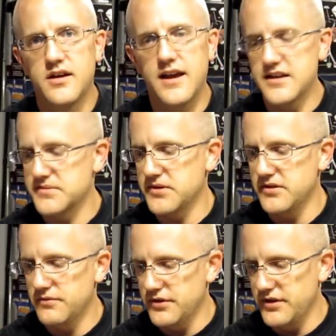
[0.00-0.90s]
Hasbro,
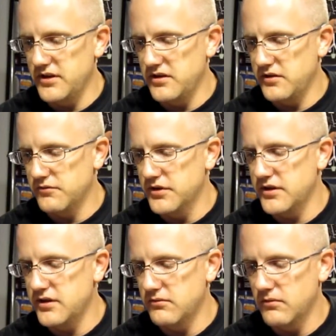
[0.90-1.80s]
you
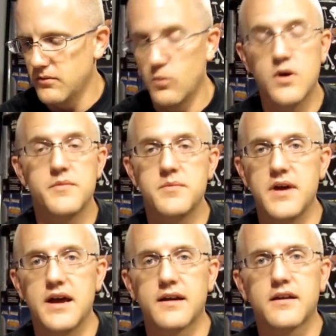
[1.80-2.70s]
really won me
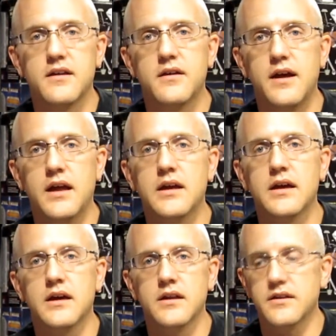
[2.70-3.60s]
back,
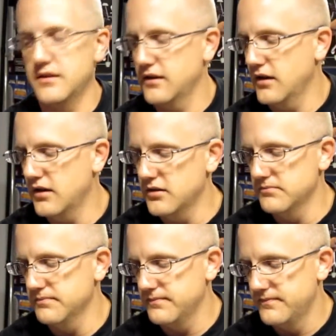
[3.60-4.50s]
and I
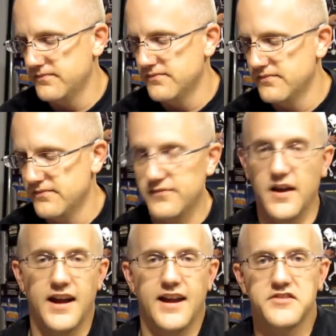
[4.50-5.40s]

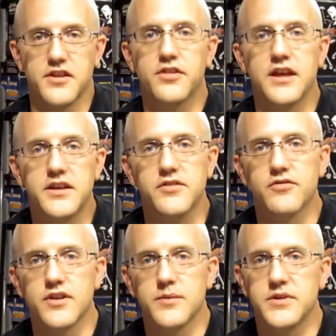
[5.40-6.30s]
have to thank you
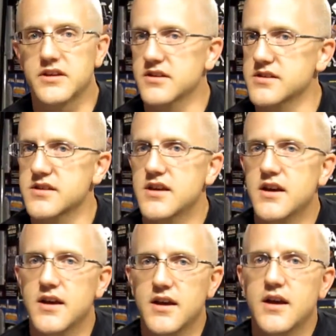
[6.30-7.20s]
for that, because
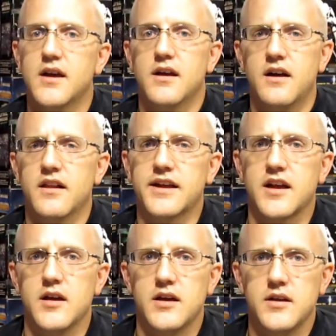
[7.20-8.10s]
like
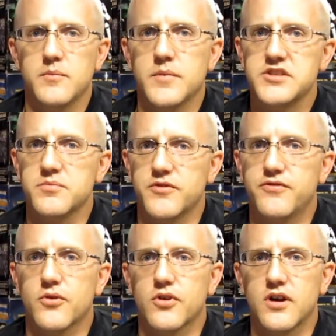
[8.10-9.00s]
I mentioned
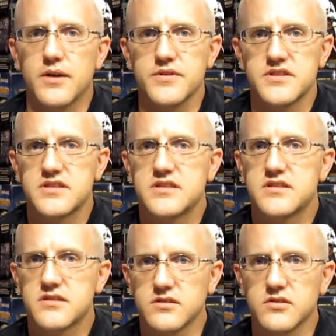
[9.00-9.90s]
before, I was
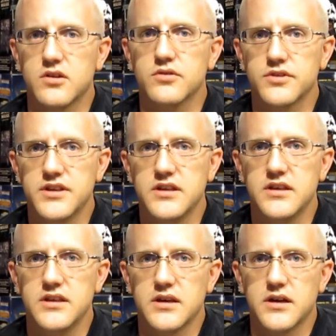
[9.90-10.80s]

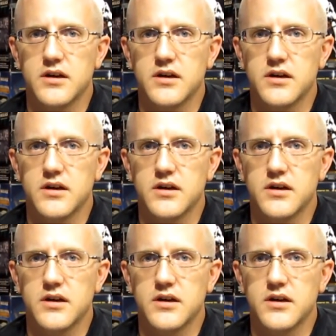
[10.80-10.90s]
slowly